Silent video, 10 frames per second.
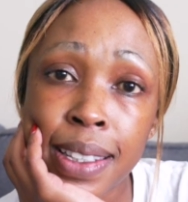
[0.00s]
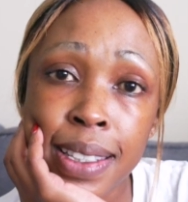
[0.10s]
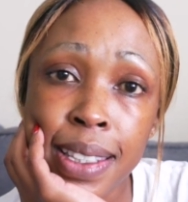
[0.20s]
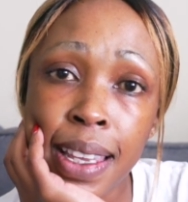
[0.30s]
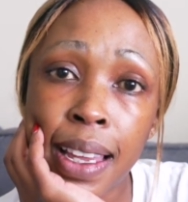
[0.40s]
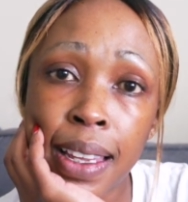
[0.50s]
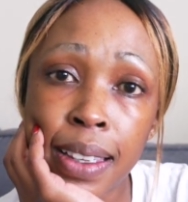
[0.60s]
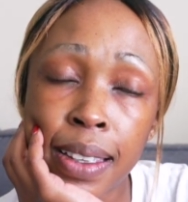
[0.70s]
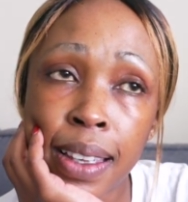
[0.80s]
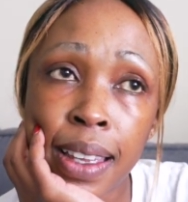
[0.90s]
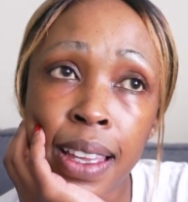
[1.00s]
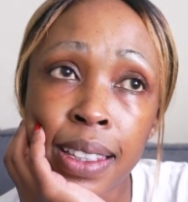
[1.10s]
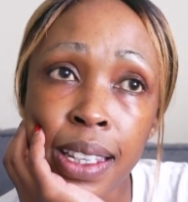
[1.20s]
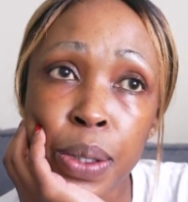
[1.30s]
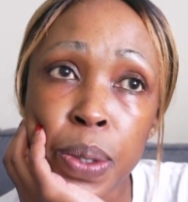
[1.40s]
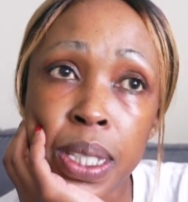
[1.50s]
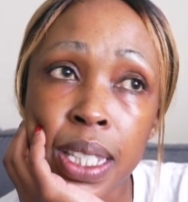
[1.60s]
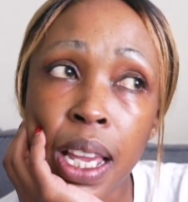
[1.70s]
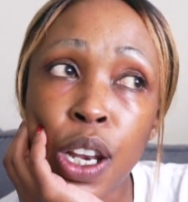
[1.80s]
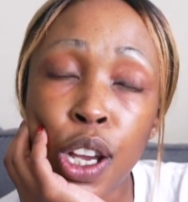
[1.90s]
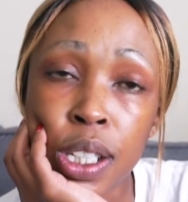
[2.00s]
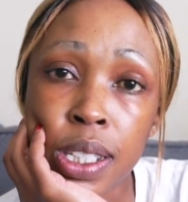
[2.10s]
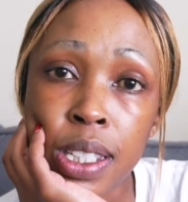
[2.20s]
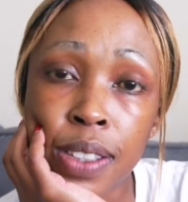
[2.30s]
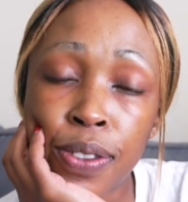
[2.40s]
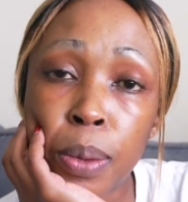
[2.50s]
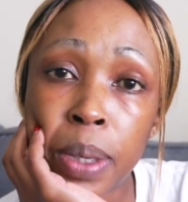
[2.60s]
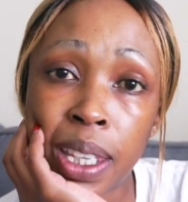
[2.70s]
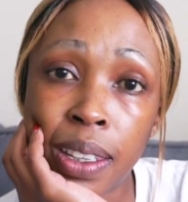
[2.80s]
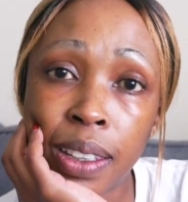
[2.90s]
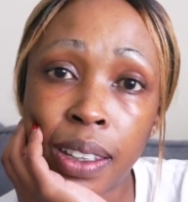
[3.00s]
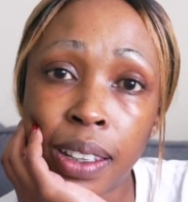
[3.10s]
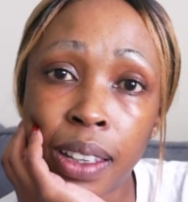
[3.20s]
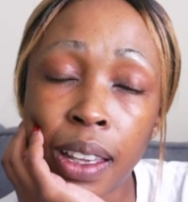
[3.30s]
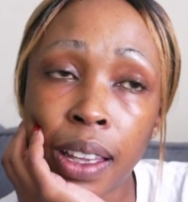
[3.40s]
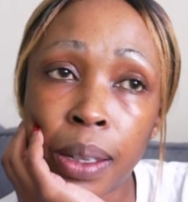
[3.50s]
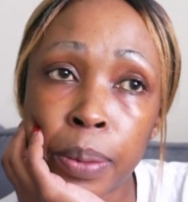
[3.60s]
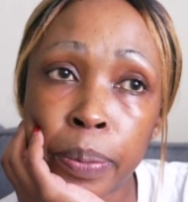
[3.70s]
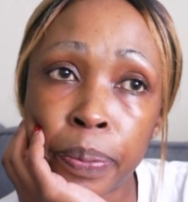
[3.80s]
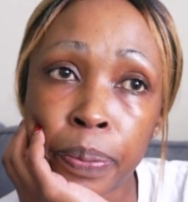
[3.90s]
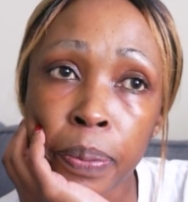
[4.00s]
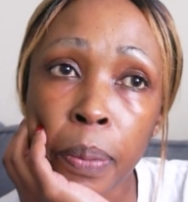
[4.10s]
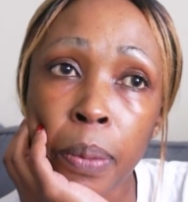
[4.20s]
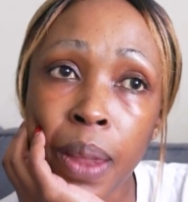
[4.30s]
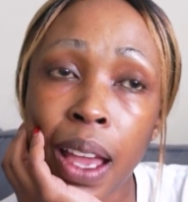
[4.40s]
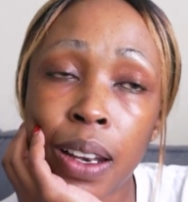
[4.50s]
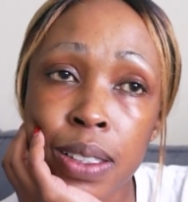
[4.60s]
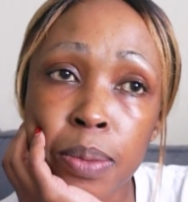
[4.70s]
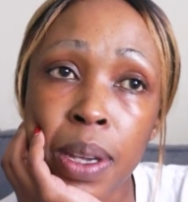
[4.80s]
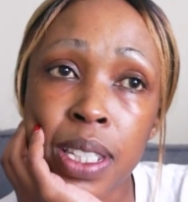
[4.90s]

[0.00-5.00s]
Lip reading: this year. That was a lot for me. I lost my